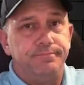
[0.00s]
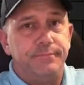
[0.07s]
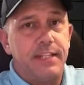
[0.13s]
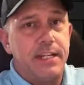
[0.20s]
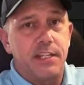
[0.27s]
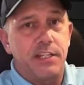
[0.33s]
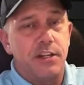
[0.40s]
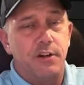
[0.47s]

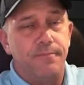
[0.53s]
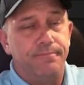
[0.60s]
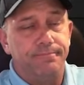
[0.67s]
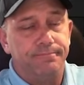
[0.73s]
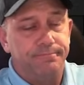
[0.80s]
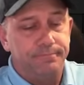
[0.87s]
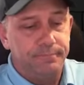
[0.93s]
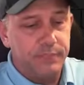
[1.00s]
he doesn't know.
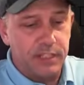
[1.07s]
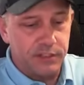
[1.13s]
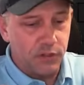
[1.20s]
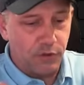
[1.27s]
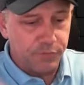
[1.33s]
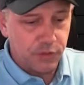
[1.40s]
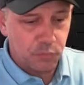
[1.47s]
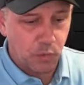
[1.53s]
Doesn't
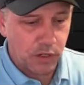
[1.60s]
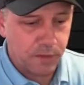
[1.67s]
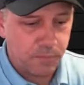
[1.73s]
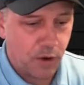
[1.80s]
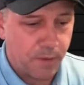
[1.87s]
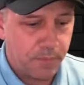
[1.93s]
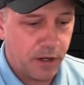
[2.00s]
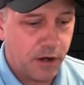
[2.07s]
know if it's working
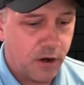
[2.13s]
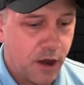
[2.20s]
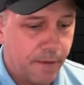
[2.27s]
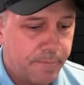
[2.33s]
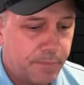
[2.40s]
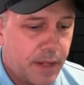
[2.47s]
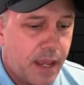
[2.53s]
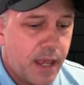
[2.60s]
properly or not.
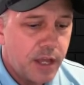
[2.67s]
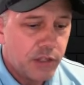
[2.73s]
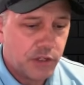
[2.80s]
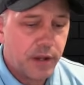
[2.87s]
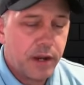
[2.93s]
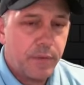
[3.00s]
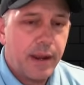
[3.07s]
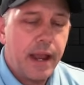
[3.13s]

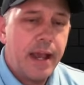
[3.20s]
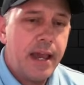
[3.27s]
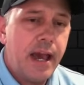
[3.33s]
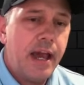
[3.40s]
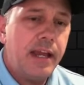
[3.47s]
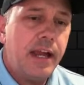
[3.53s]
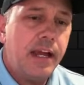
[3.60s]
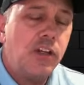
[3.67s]
So anyway,
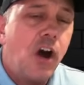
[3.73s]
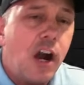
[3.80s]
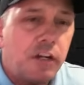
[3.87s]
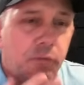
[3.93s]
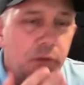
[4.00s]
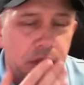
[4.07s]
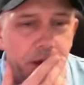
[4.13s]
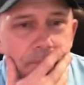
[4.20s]
I
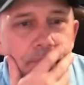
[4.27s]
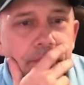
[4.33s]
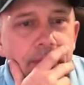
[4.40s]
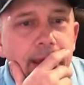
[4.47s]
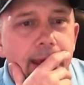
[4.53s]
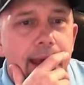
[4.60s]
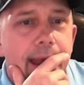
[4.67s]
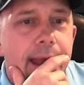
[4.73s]
talked with him,
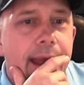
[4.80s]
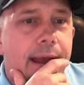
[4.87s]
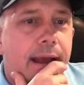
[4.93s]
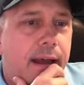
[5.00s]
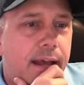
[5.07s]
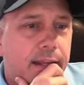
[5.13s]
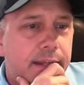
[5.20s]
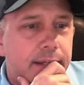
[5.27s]

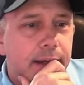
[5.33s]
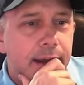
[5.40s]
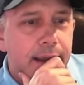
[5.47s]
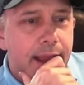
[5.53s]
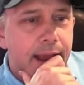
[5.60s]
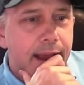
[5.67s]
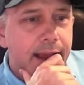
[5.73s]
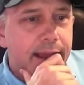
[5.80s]
and
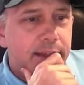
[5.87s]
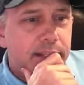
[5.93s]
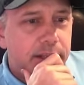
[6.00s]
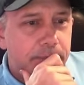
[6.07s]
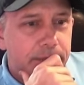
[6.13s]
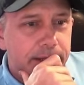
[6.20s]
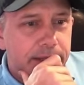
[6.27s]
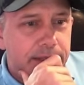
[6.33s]
I asked
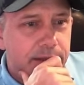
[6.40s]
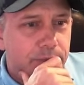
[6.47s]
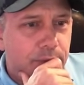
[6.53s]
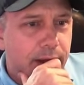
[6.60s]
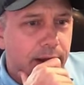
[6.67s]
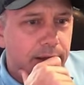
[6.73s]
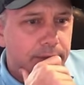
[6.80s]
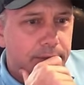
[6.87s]
him, I said,
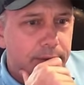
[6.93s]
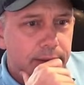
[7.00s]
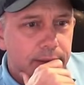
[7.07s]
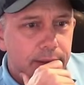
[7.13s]
well,